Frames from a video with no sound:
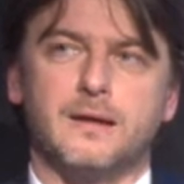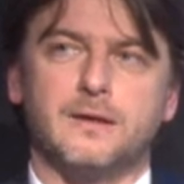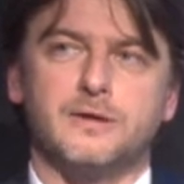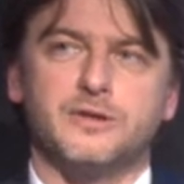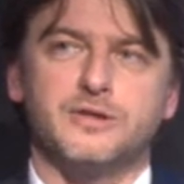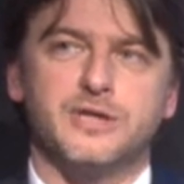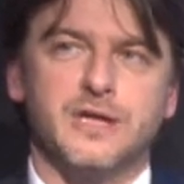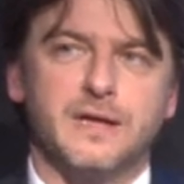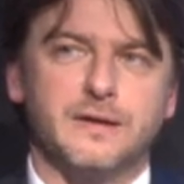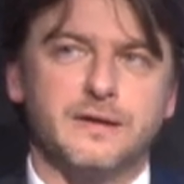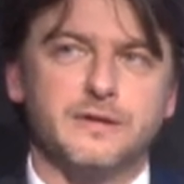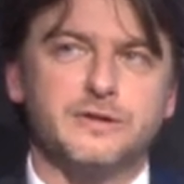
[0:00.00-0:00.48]

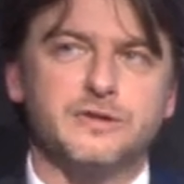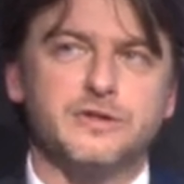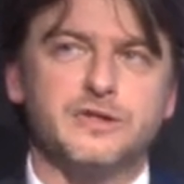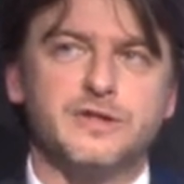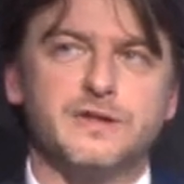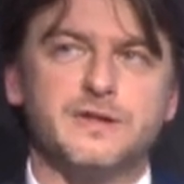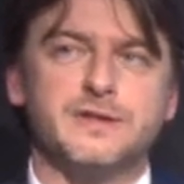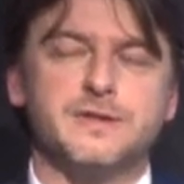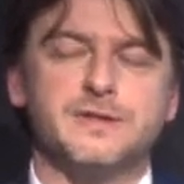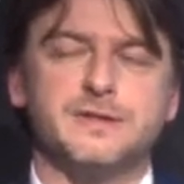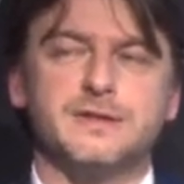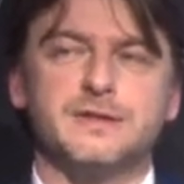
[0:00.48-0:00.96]

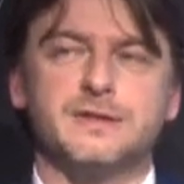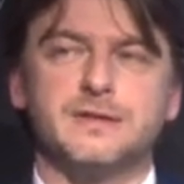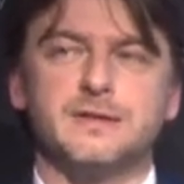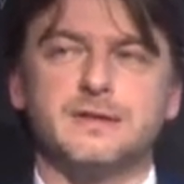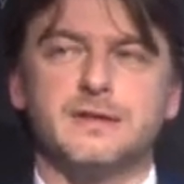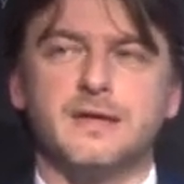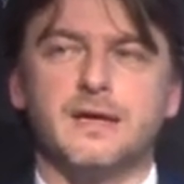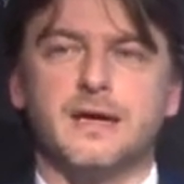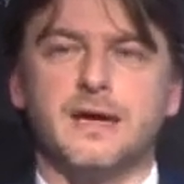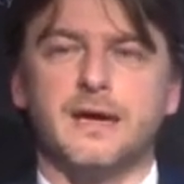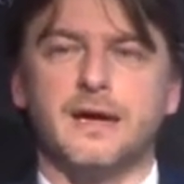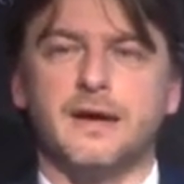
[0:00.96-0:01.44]
challenges
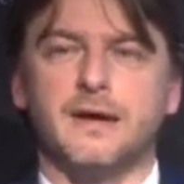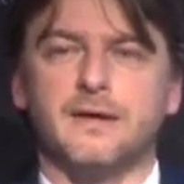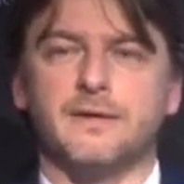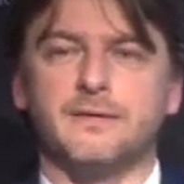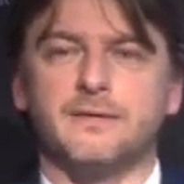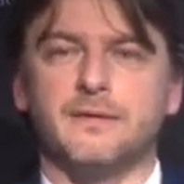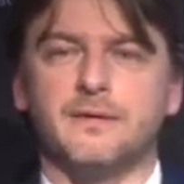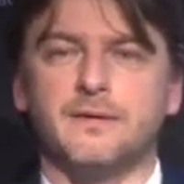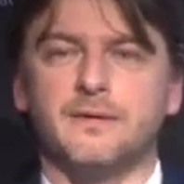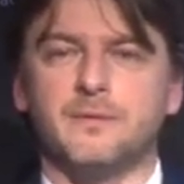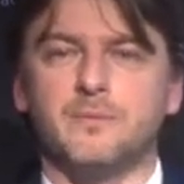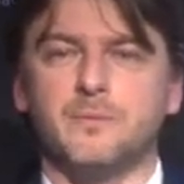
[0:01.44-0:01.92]

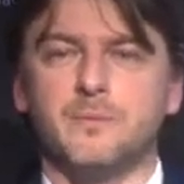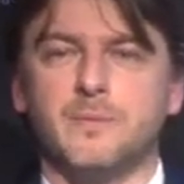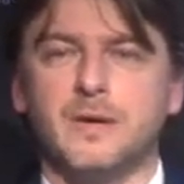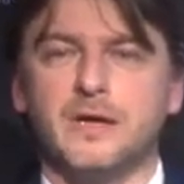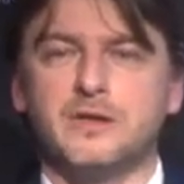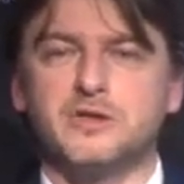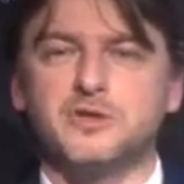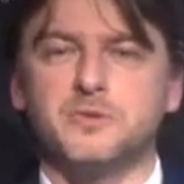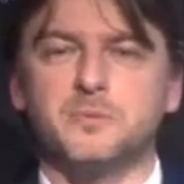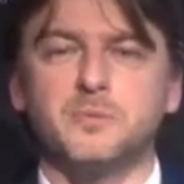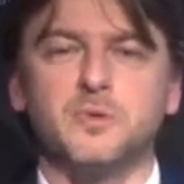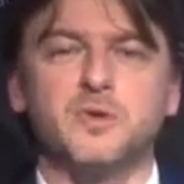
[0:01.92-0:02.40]
and
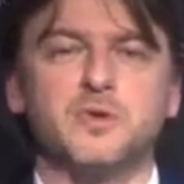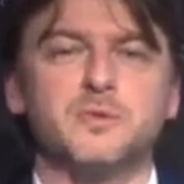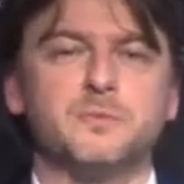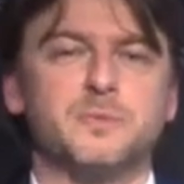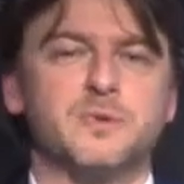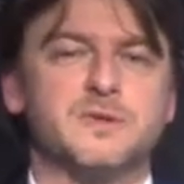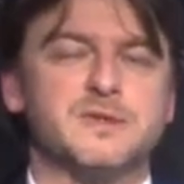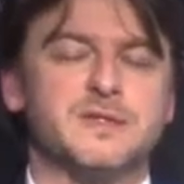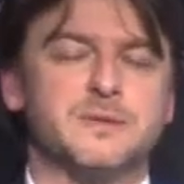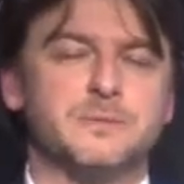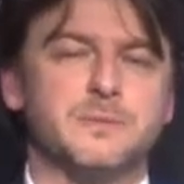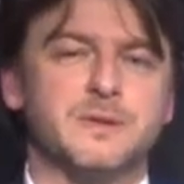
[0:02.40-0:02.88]
much more
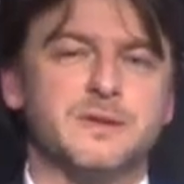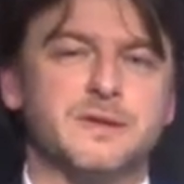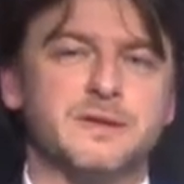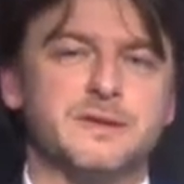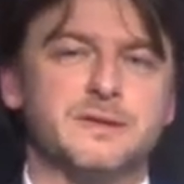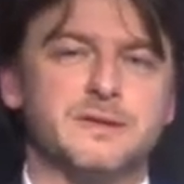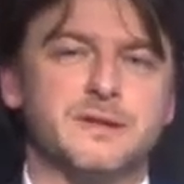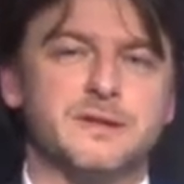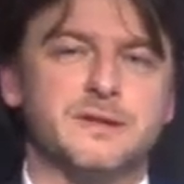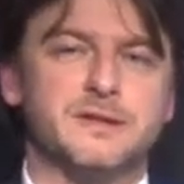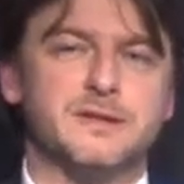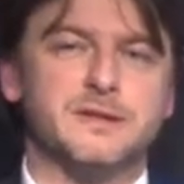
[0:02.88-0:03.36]

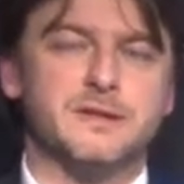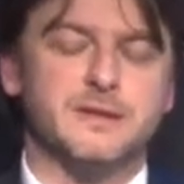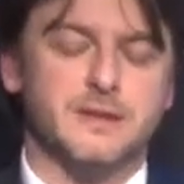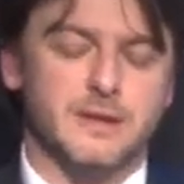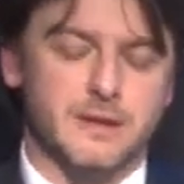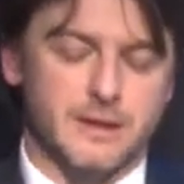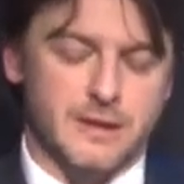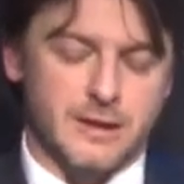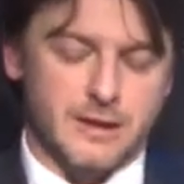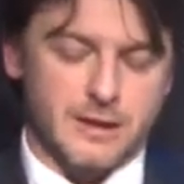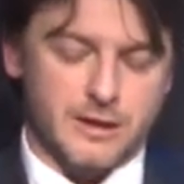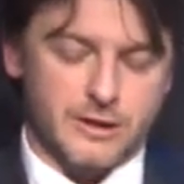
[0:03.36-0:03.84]
possibilities
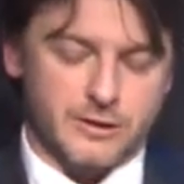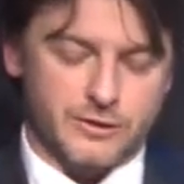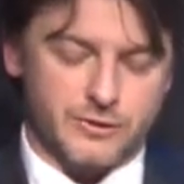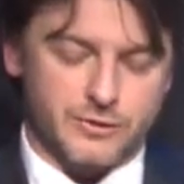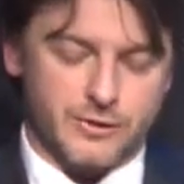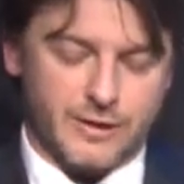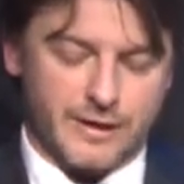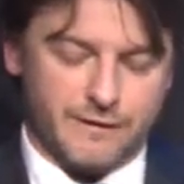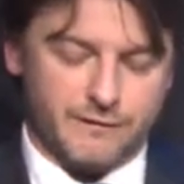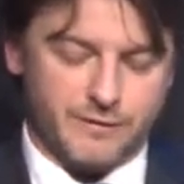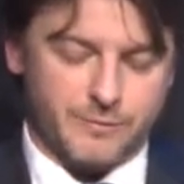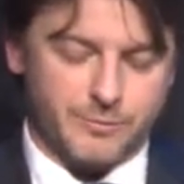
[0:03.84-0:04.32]
to
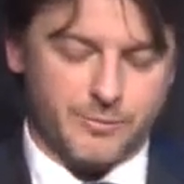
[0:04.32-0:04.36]
have a